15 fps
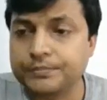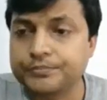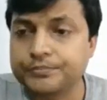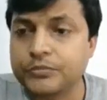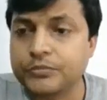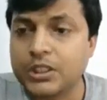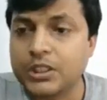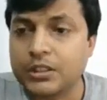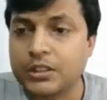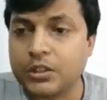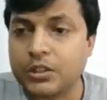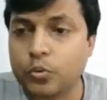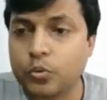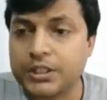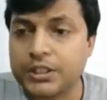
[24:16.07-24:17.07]
Okay.
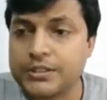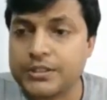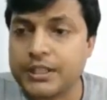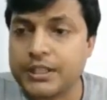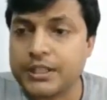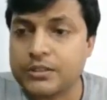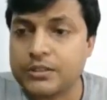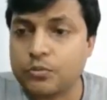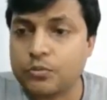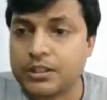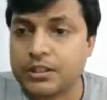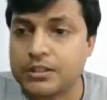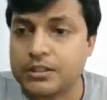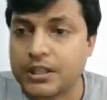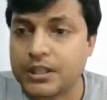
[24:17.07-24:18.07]
Now what is
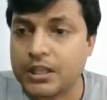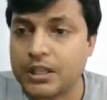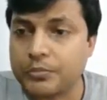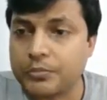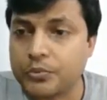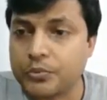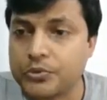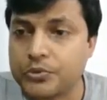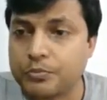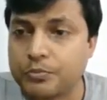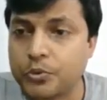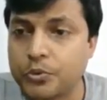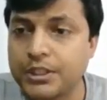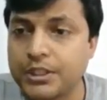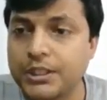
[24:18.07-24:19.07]
this? What is
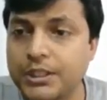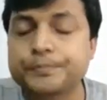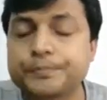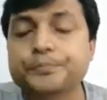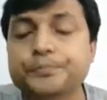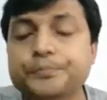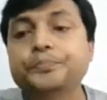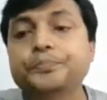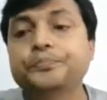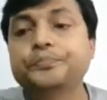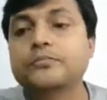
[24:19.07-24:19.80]
apospory?